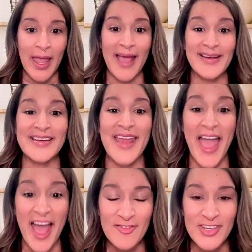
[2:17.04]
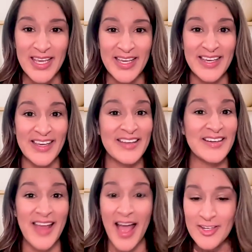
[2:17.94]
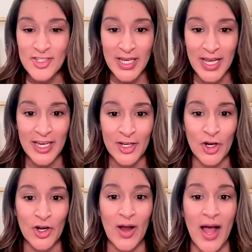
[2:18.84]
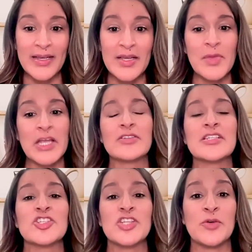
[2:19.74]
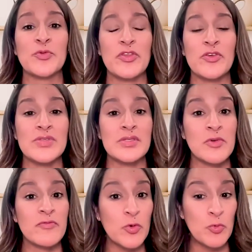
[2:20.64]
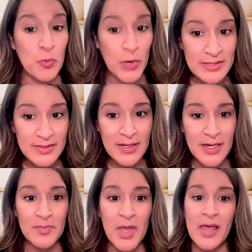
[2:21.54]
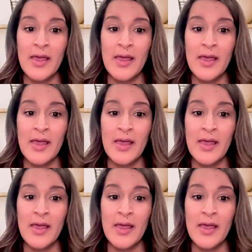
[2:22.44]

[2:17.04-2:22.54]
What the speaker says: and an advocate and an educator, I am here to share with you some of the wisdom